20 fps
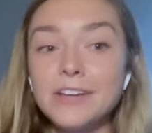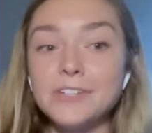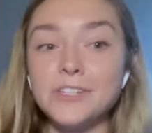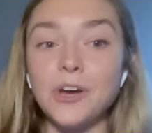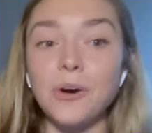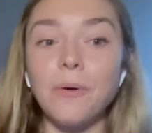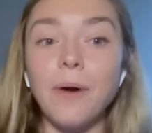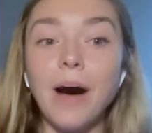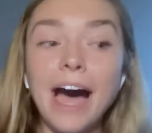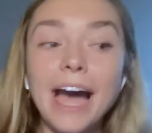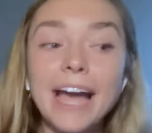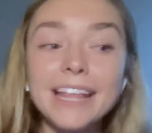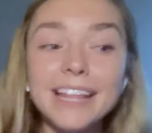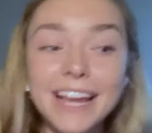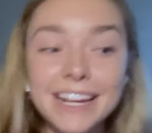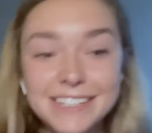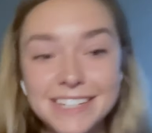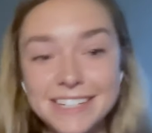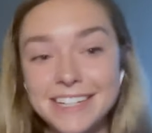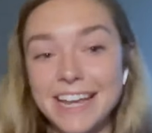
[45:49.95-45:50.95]
So I
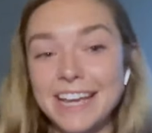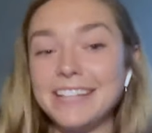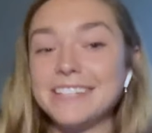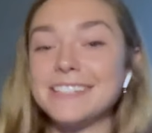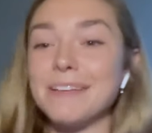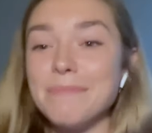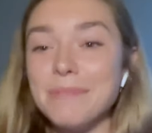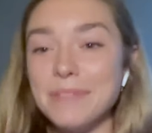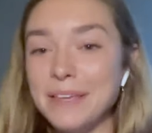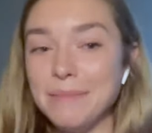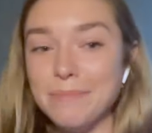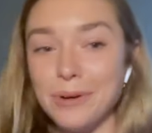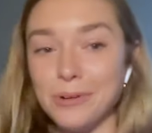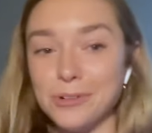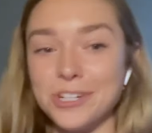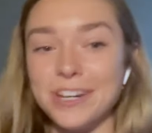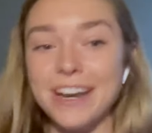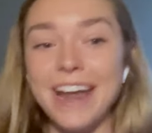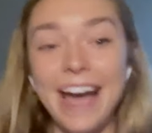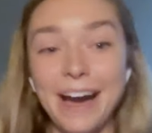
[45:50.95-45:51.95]
like to take some of the
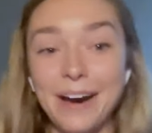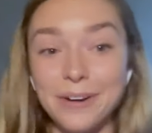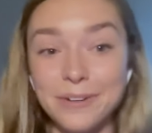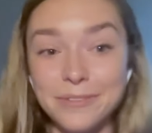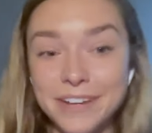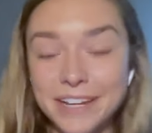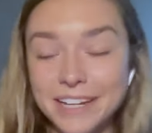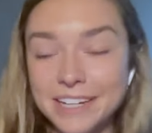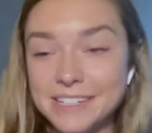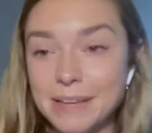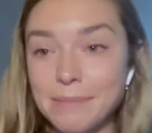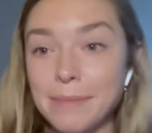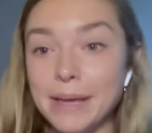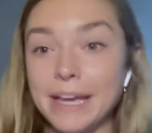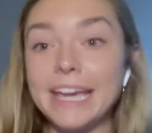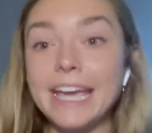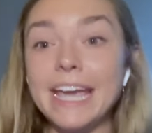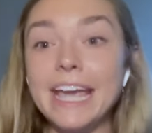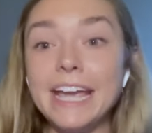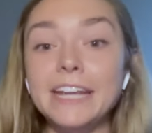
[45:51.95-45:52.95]
emotion out of it. Cause I'm
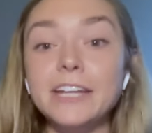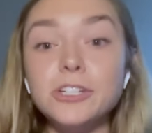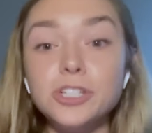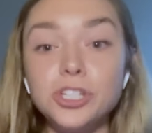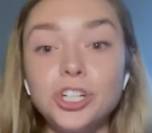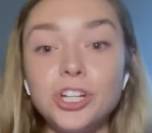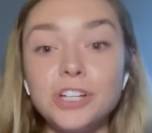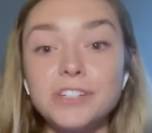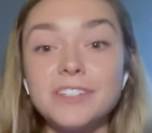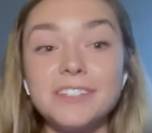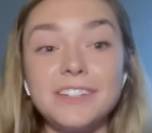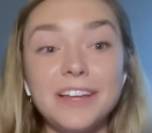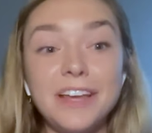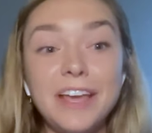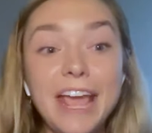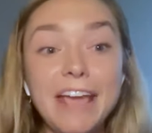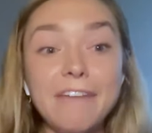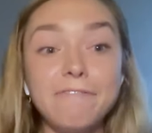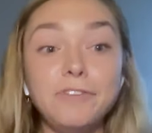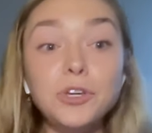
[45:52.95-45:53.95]
like, it is just,
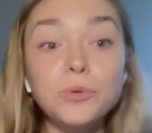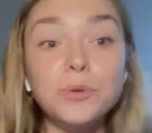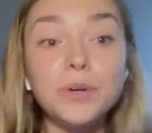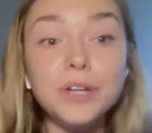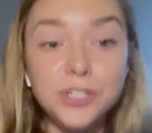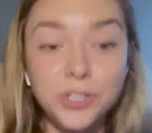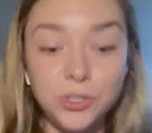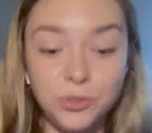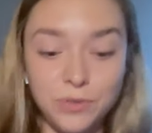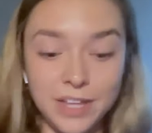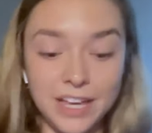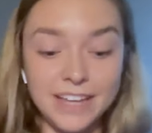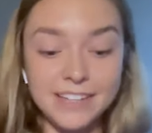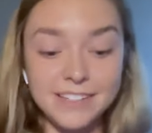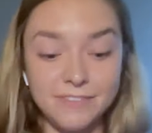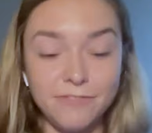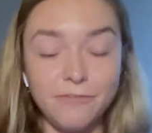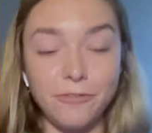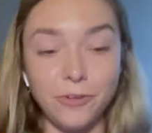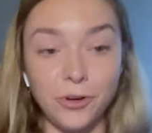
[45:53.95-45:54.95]
if you can do
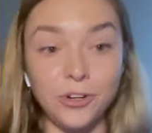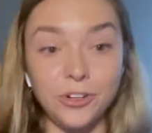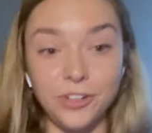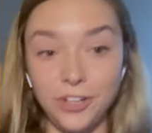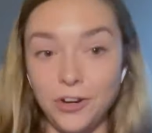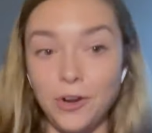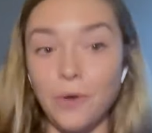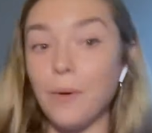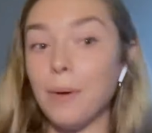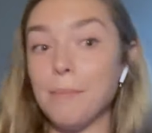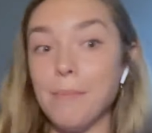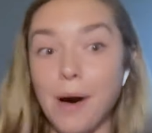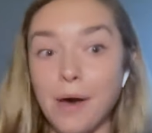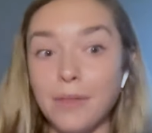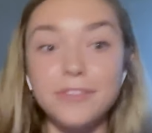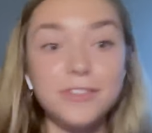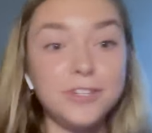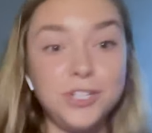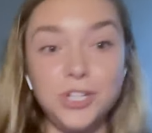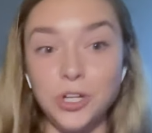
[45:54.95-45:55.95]
this for, you know, a
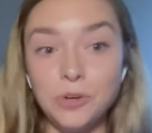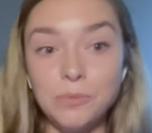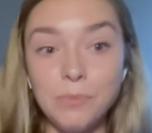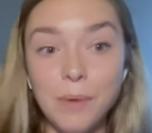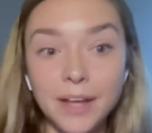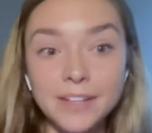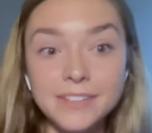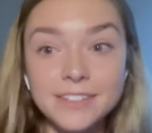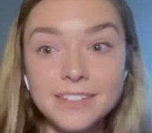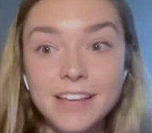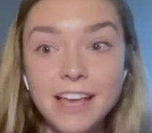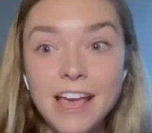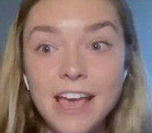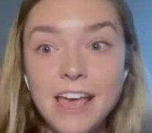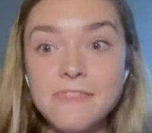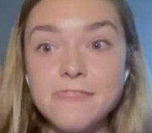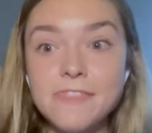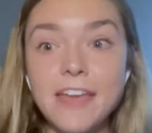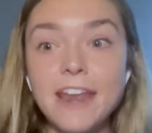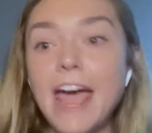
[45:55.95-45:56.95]
month, two months,
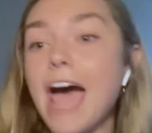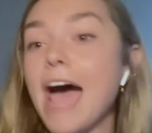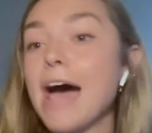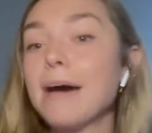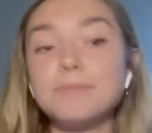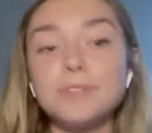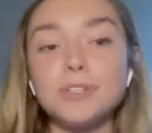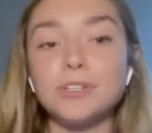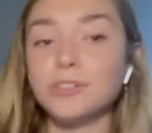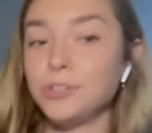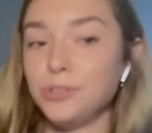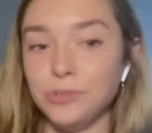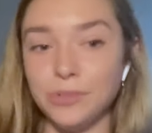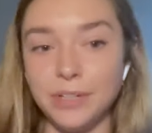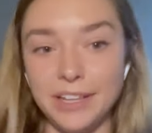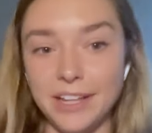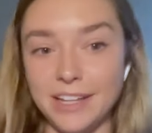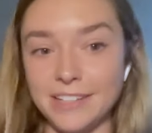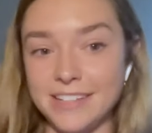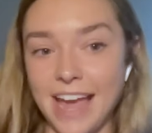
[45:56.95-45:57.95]
then
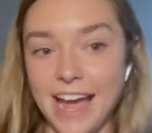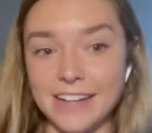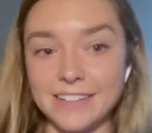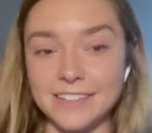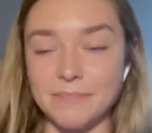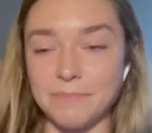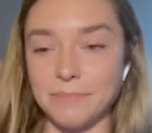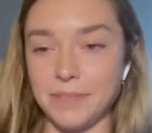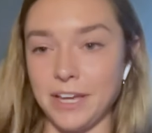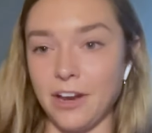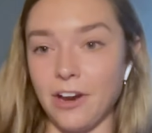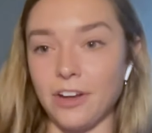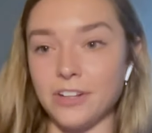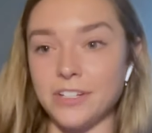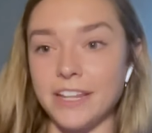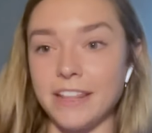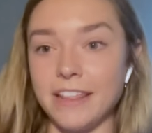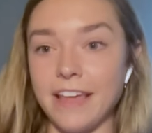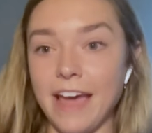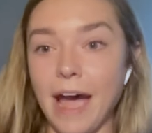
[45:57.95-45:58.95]
absolutely let's add something on
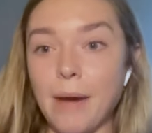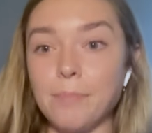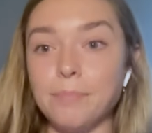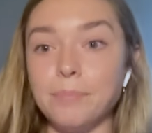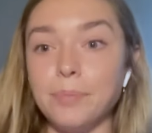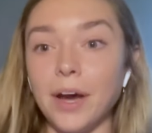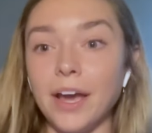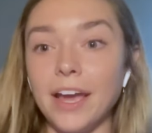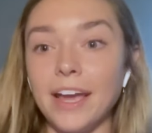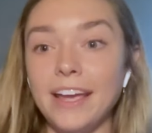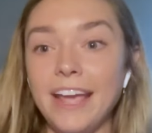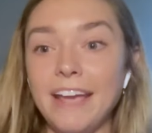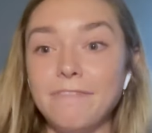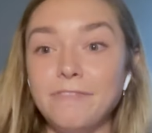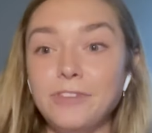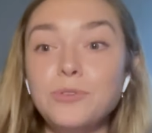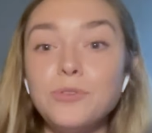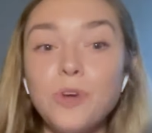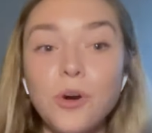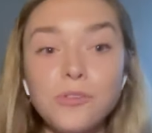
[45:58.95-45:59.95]
to that. But if
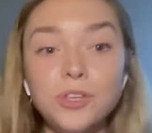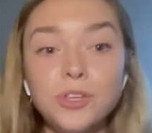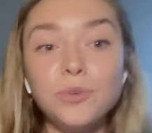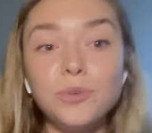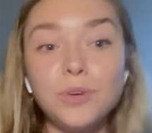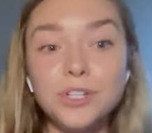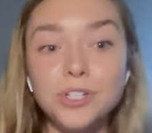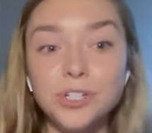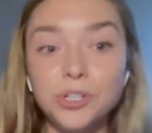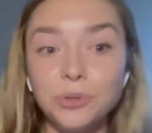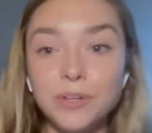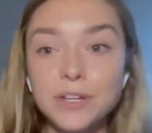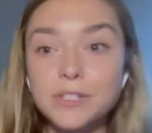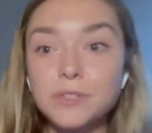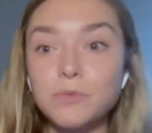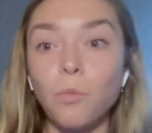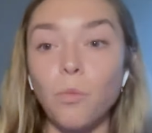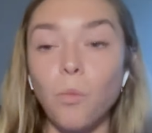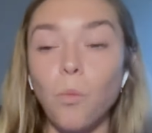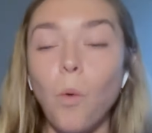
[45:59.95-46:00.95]
you know can do
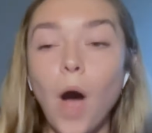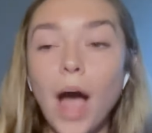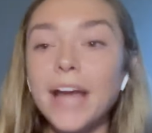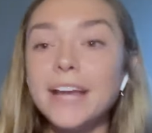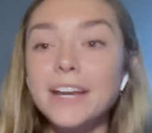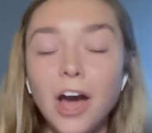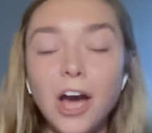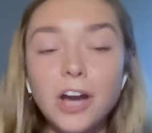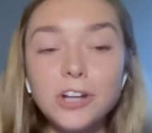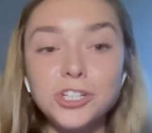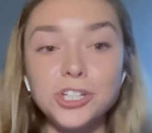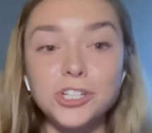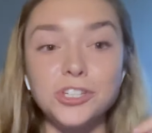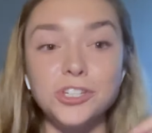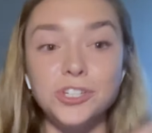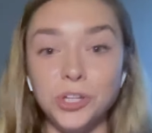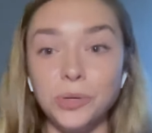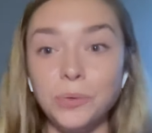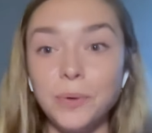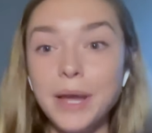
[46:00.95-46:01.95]
this, why not just
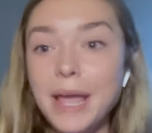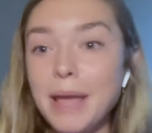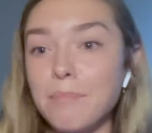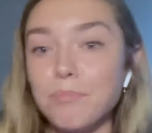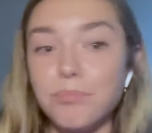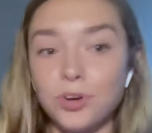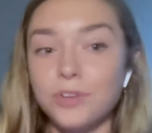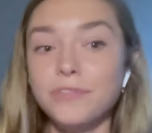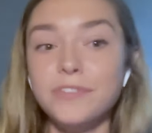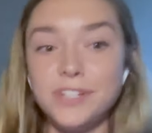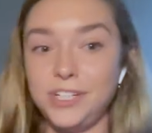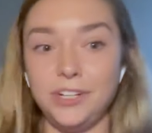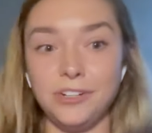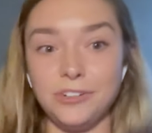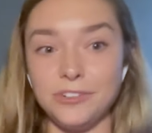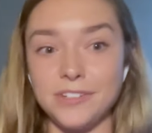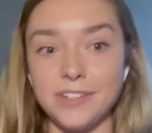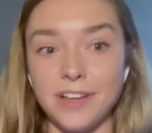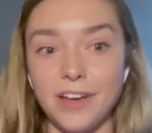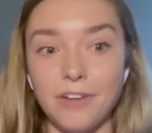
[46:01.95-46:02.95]
do it and prove it to
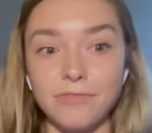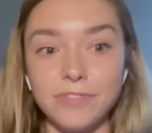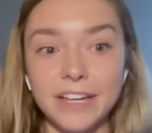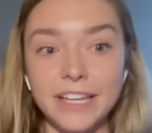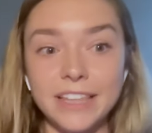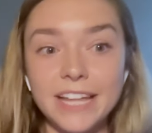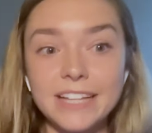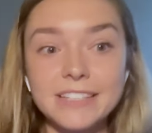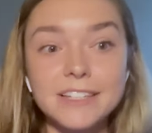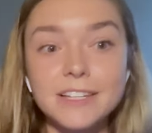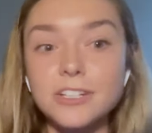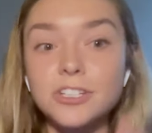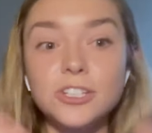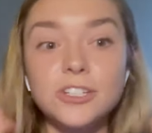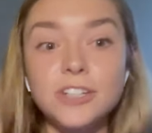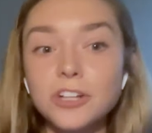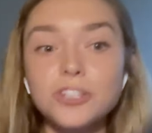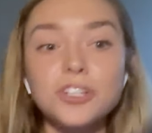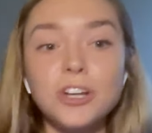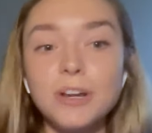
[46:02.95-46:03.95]
yourself? Like that's a,
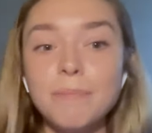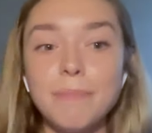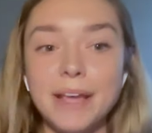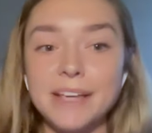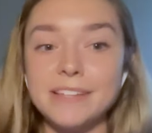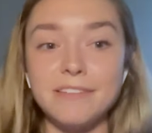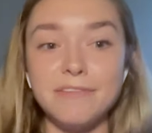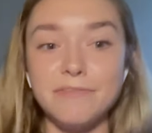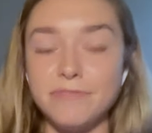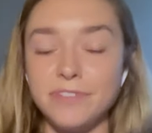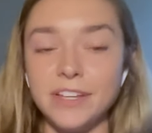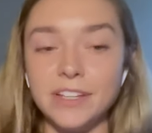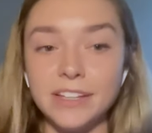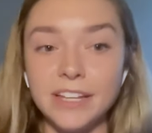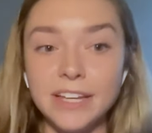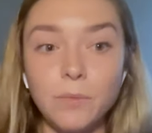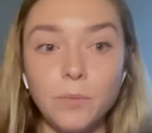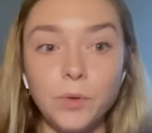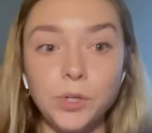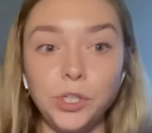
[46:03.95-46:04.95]
such an amazing
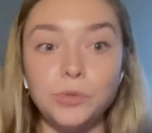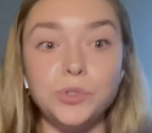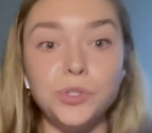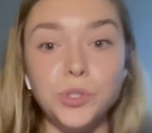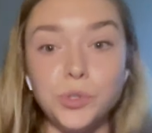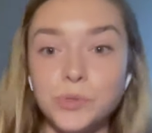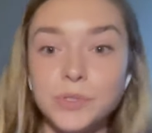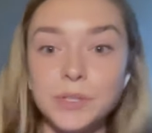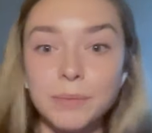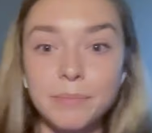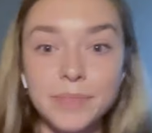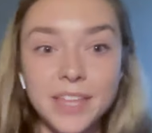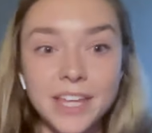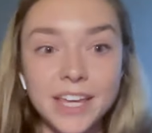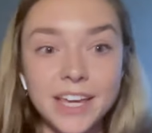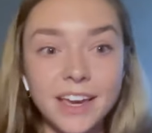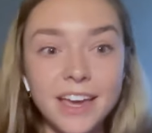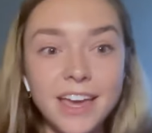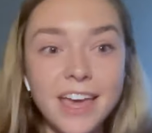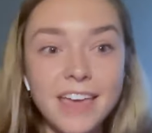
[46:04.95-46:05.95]
feeling when you do
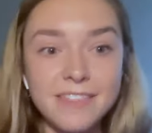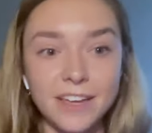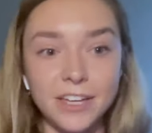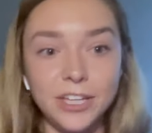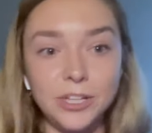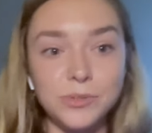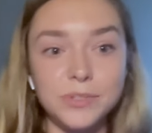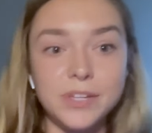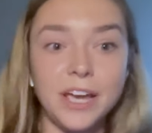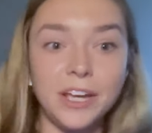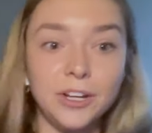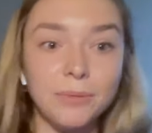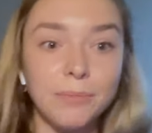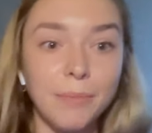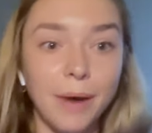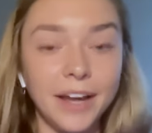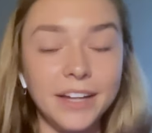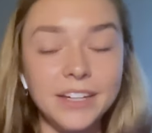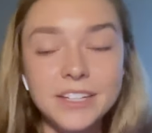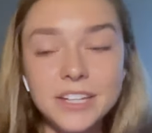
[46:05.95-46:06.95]
something that you set your
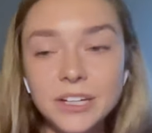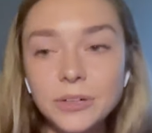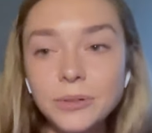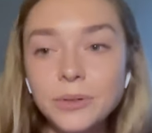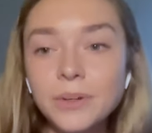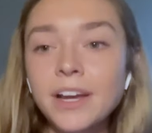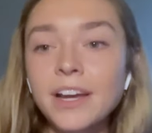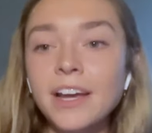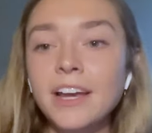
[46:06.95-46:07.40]
mind to.